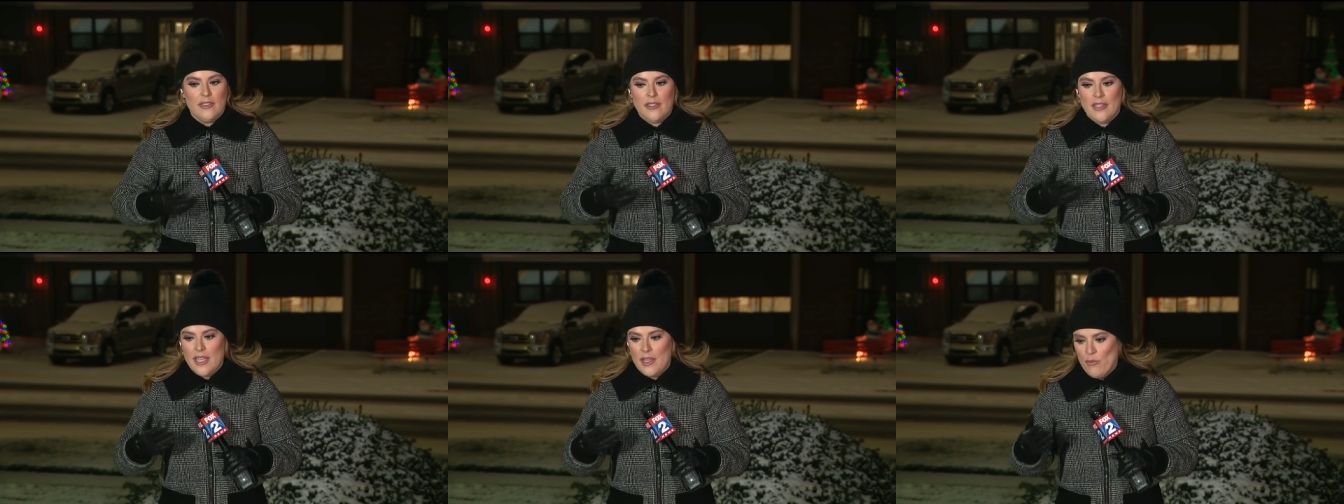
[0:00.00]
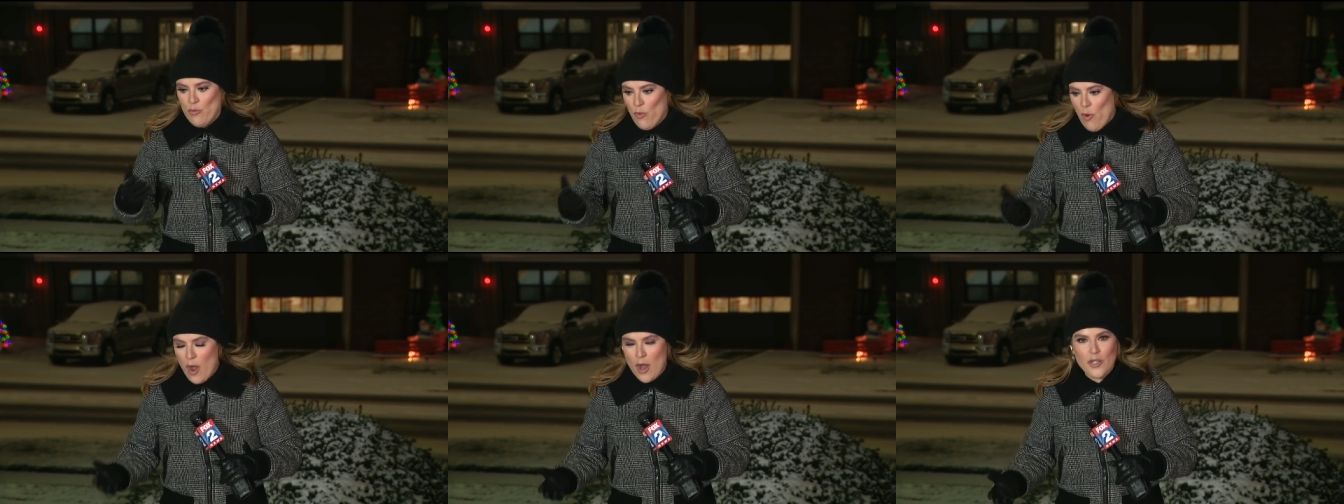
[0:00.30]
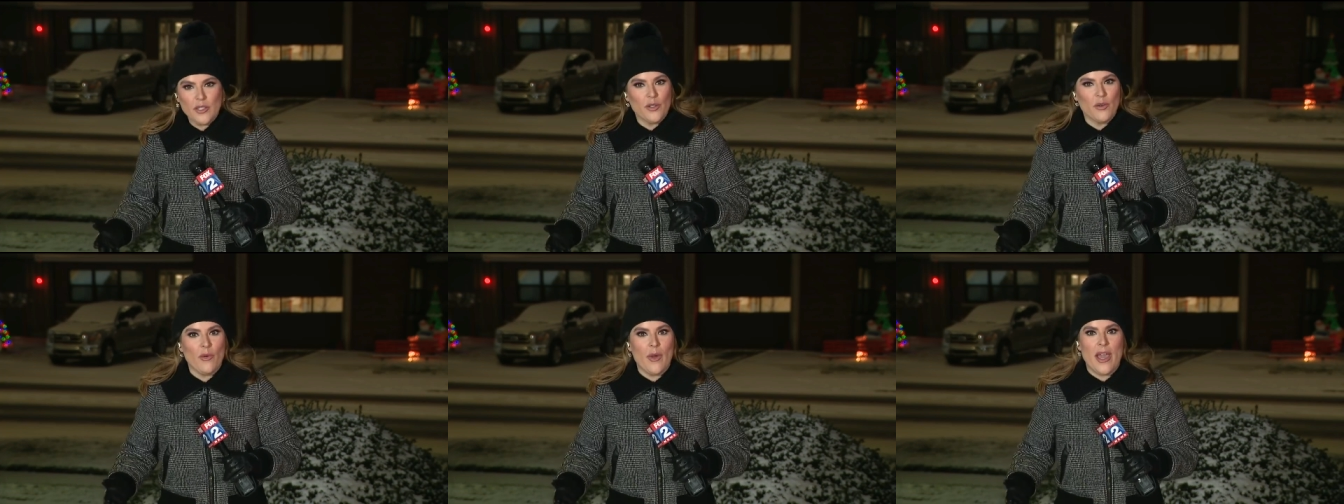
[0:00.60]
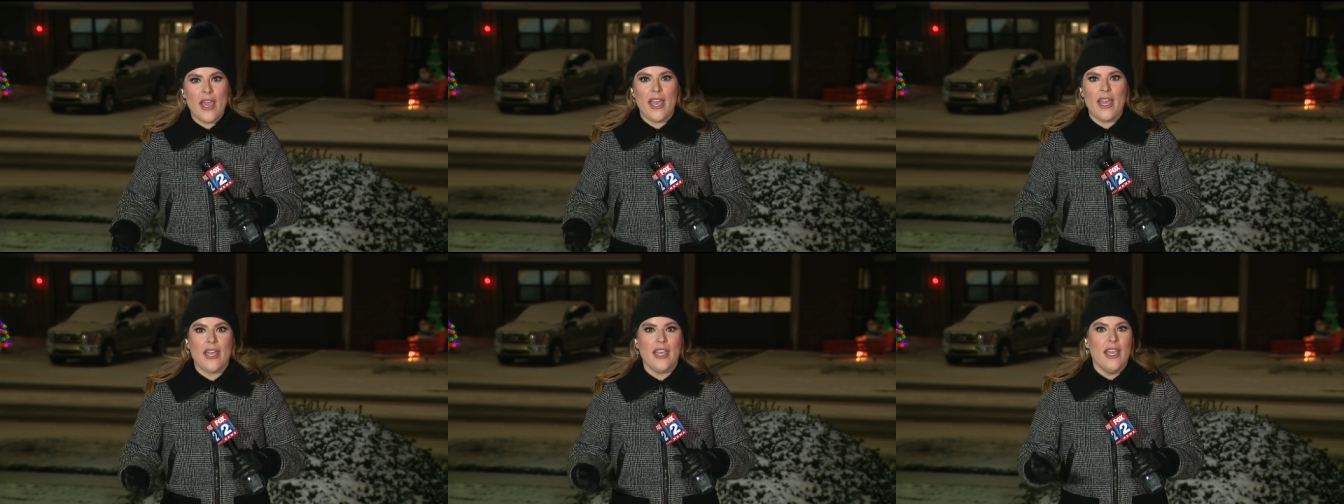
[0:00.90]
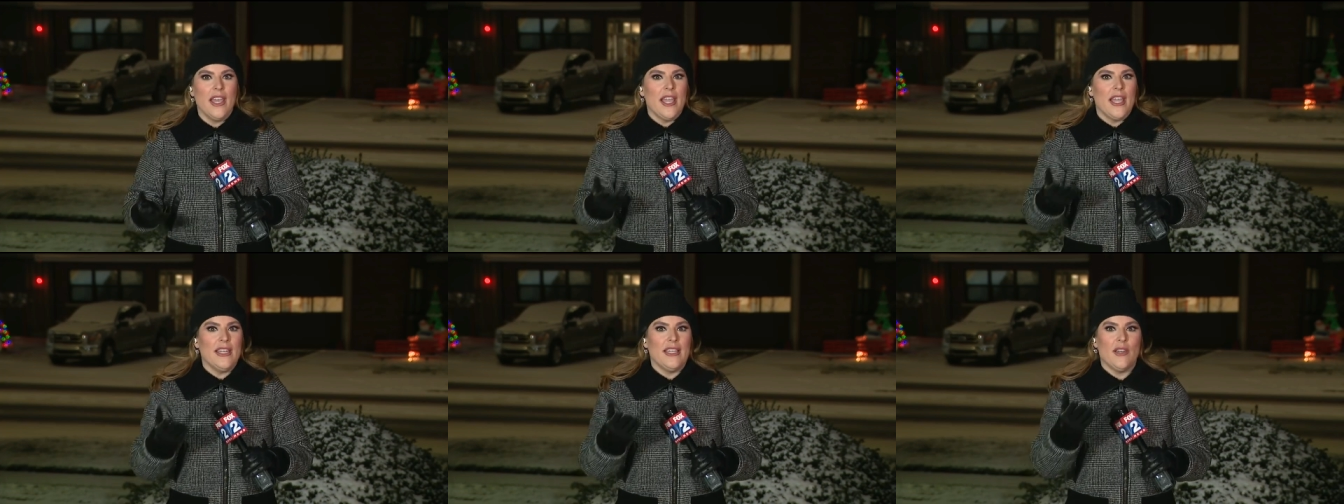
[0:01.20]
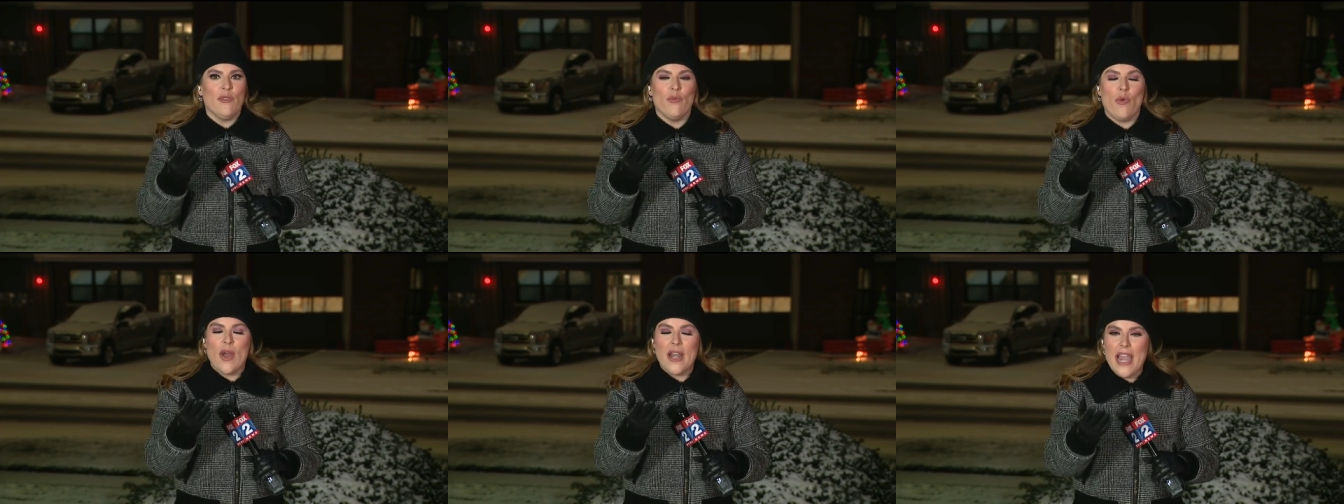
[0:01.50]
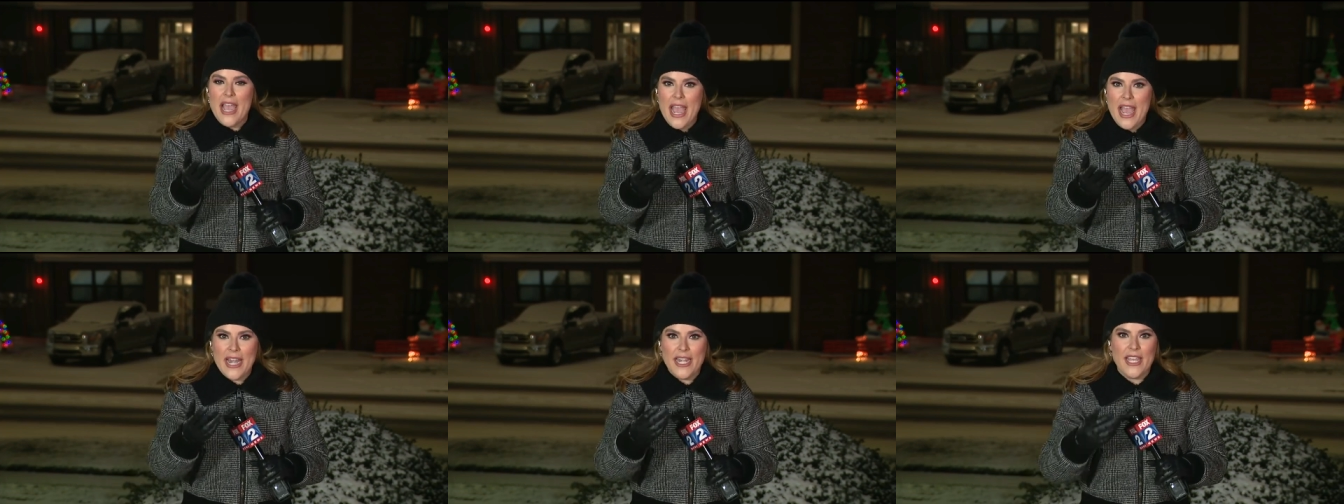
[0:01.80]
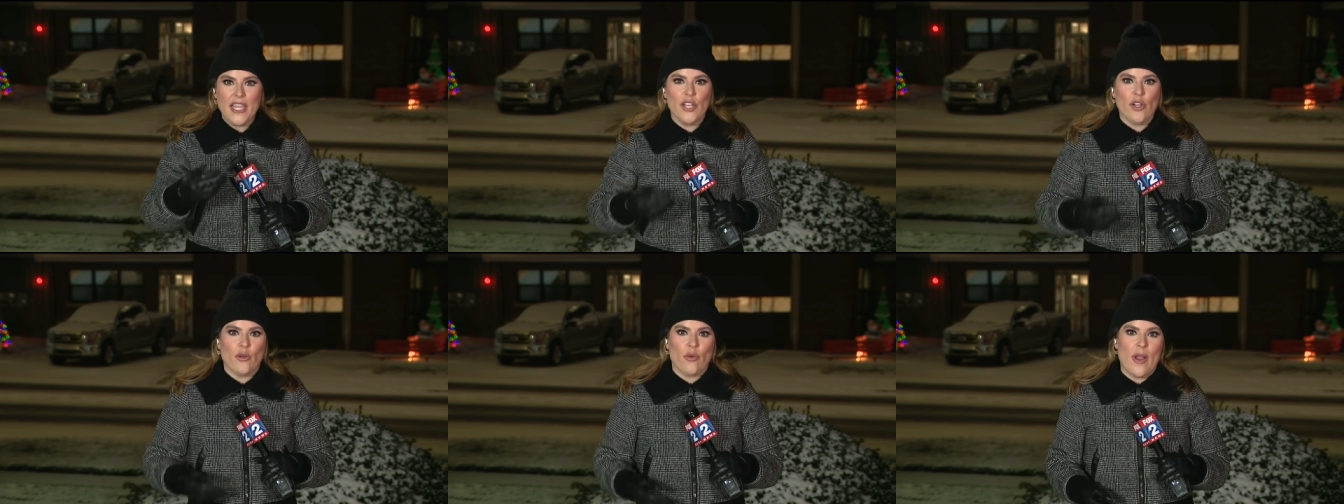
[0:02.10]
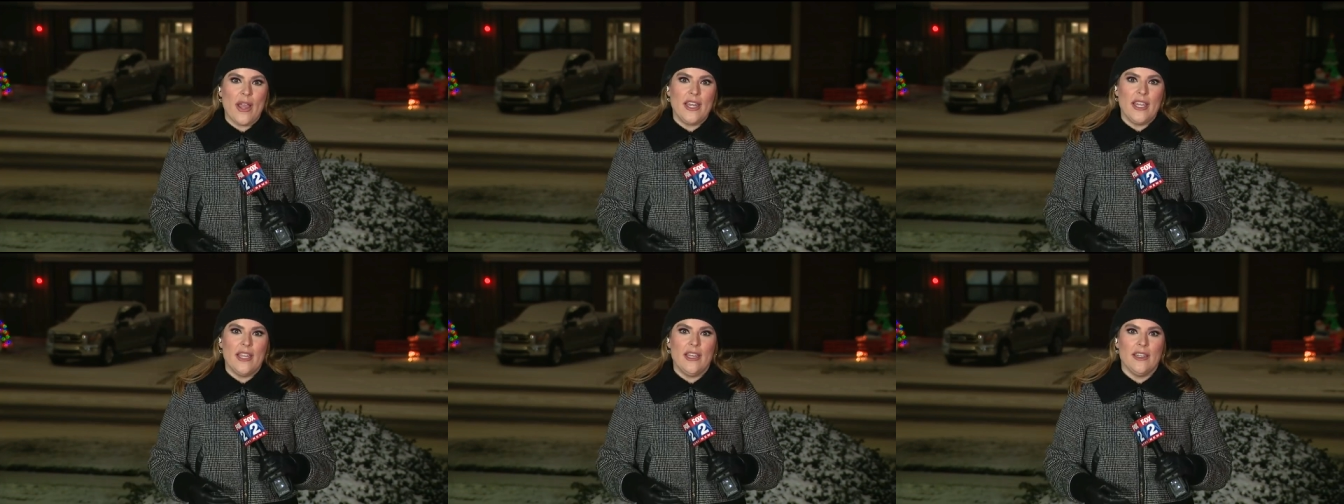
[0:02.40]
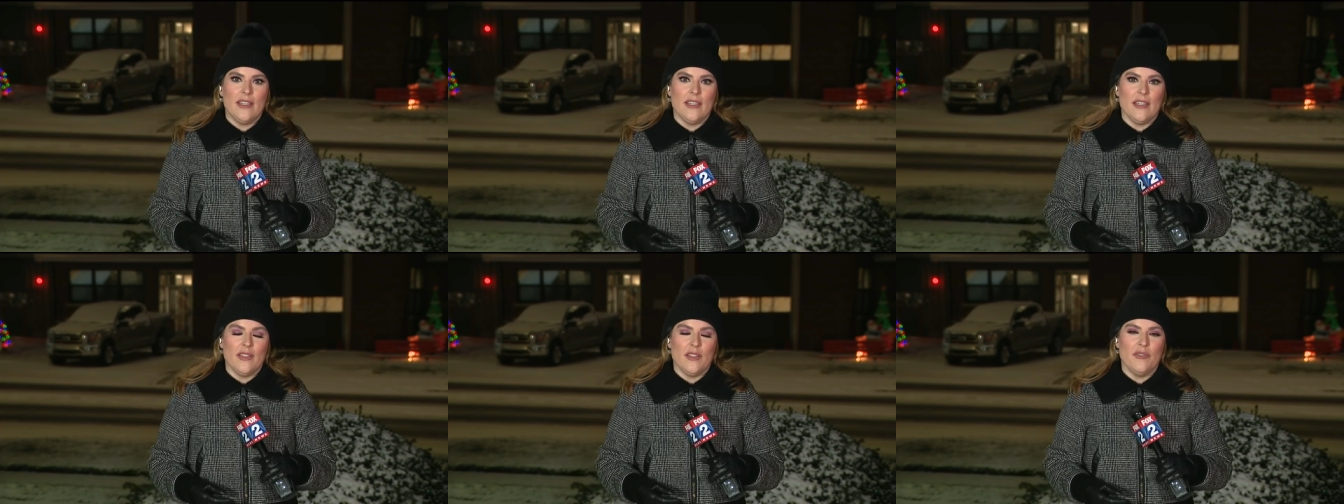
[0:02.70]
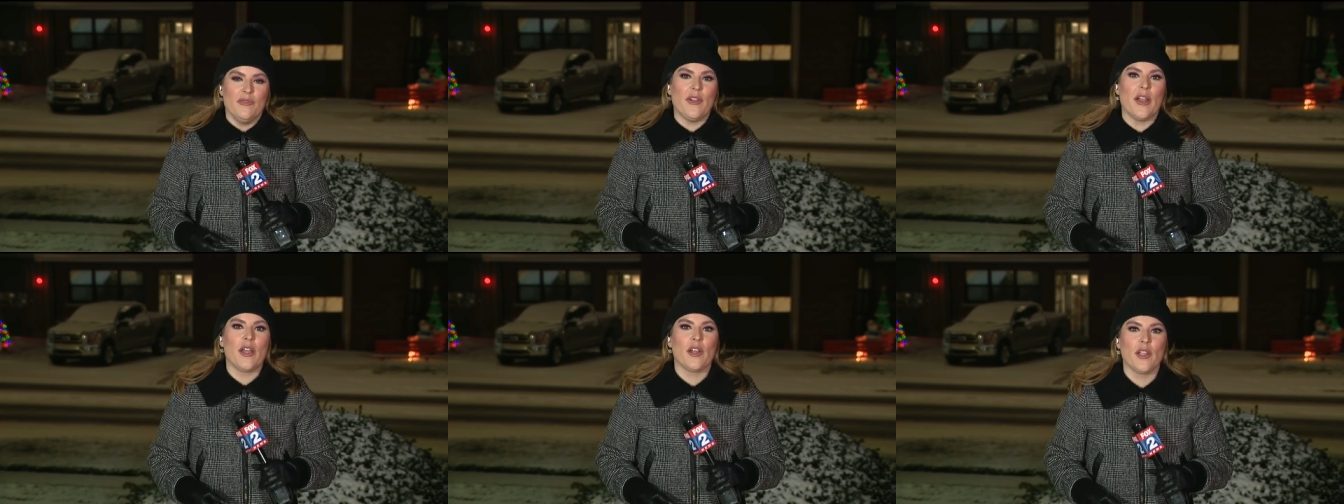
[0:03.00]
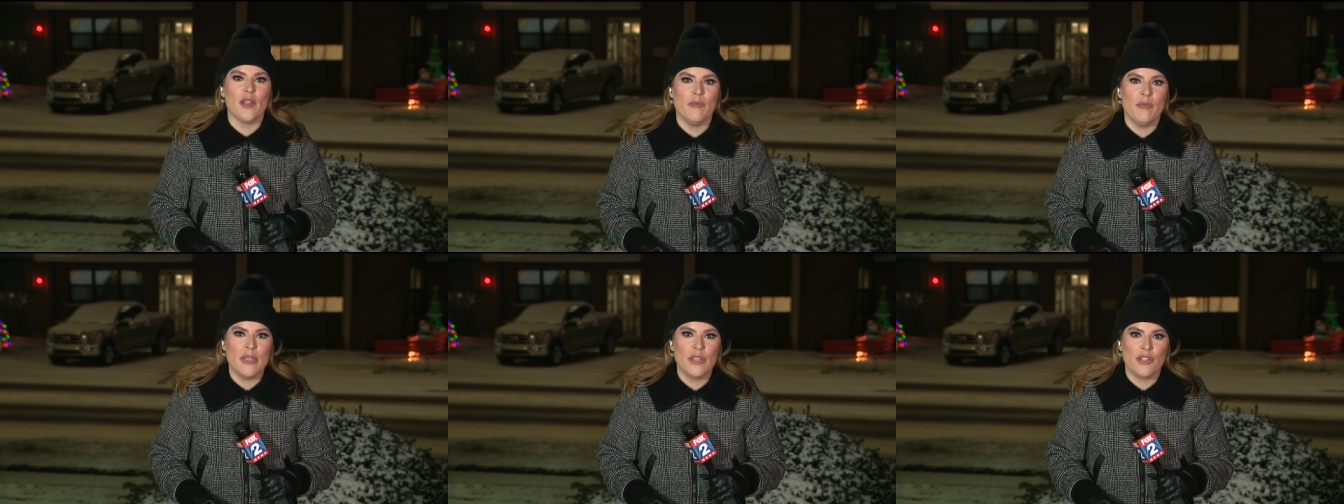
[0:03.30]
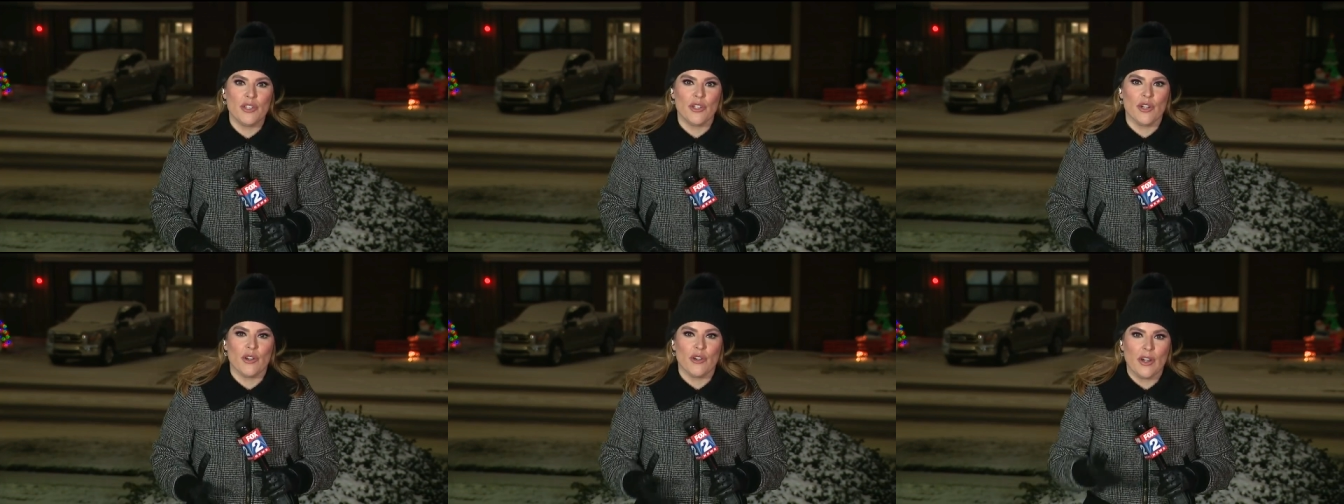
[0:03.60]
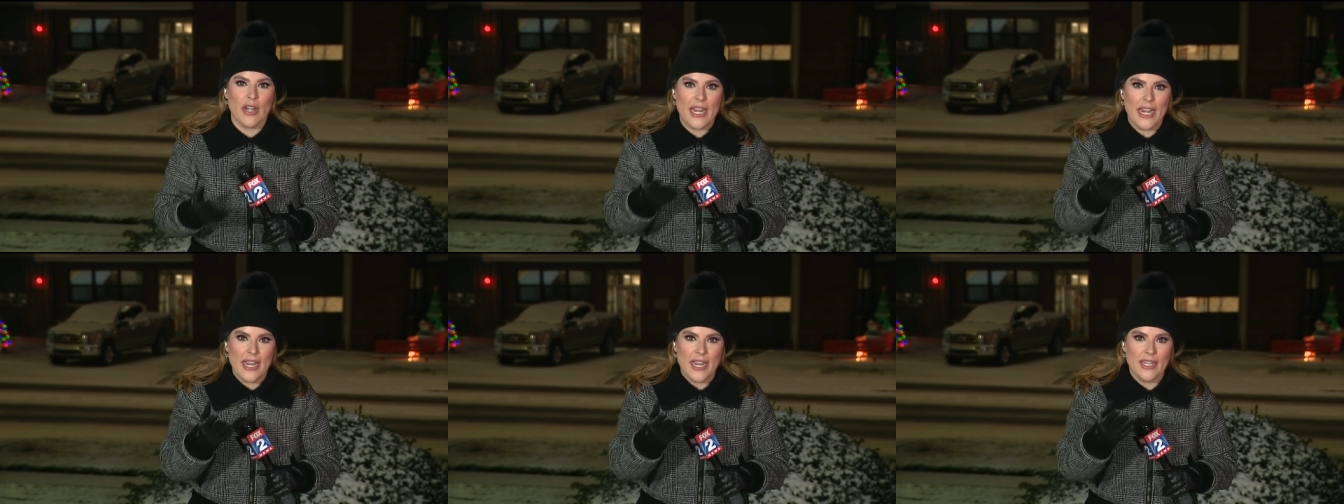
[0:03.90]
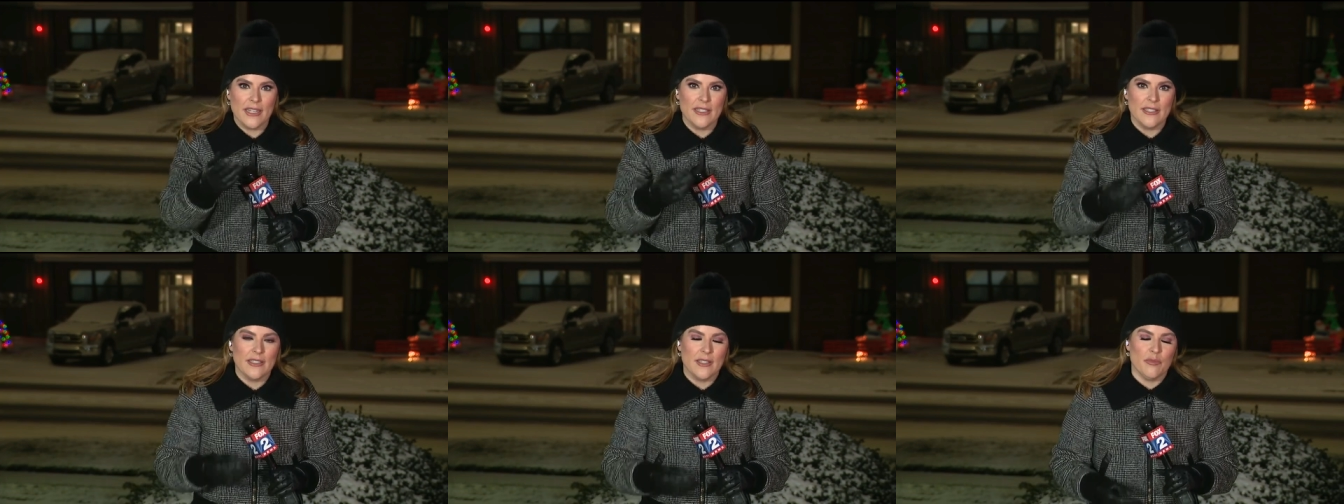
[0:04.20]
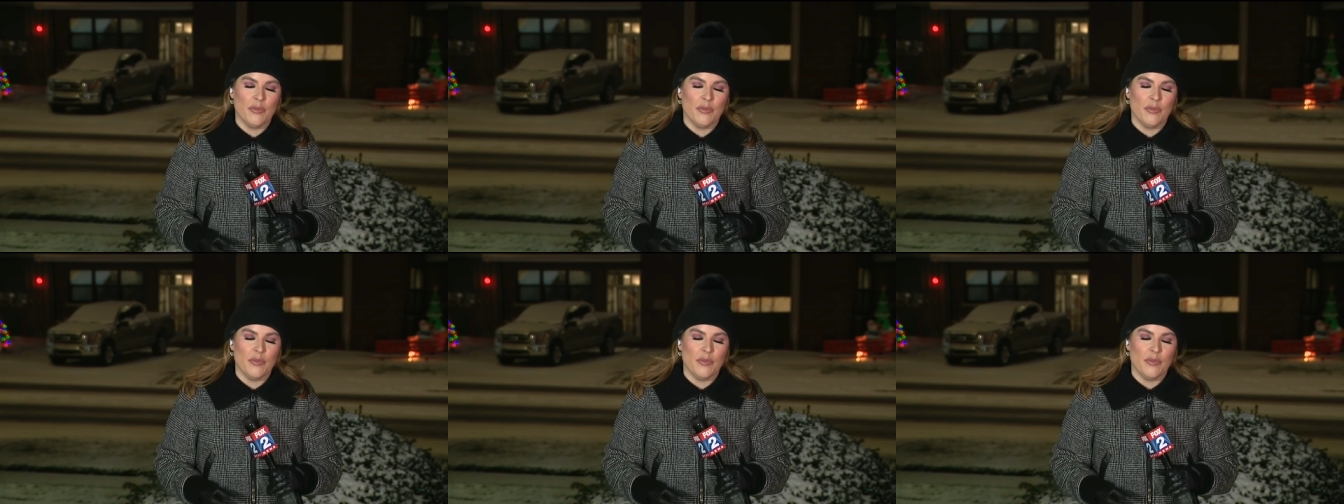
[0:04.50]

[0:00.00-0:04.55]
they walked away and didn't want any credit to the fire commissioner and the